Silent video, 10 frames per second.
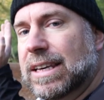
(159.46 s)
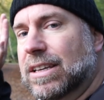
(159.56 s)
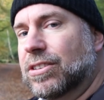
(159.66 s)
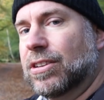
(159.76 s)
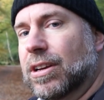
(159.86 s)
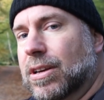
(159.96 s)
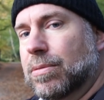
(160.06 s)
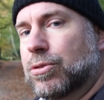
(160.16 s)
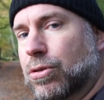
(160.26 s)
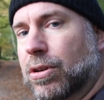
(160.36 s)
each
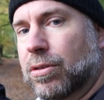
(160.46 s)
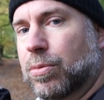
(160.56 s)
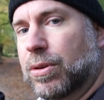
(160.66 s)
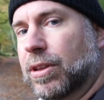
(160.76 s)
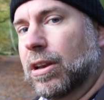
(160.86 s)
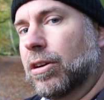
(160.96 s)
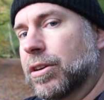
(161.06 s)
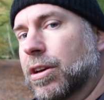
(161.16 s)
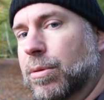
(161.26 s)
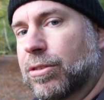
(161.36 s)
trunk with the
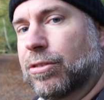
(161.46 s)
light coming